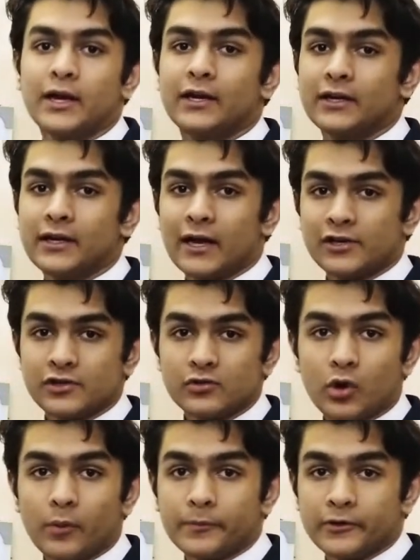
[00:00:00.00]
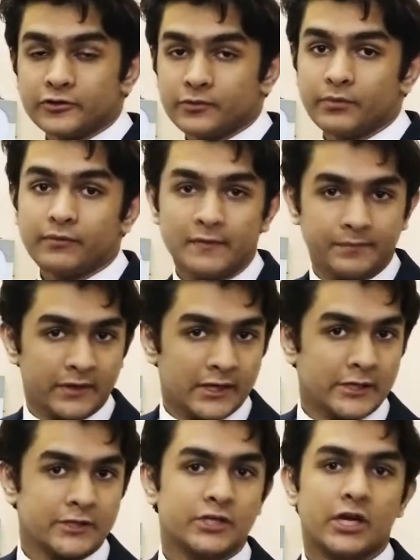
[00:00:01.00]
international cooperation between
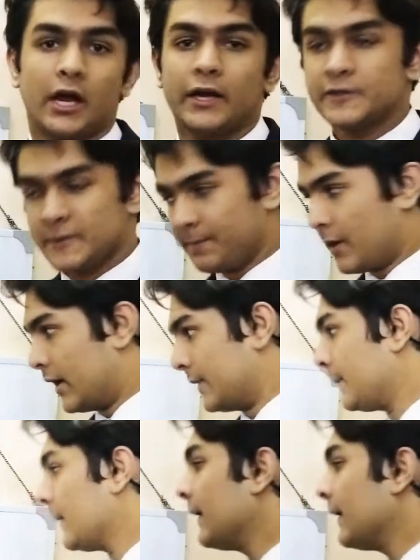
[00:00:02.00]
Malaysia and Japan.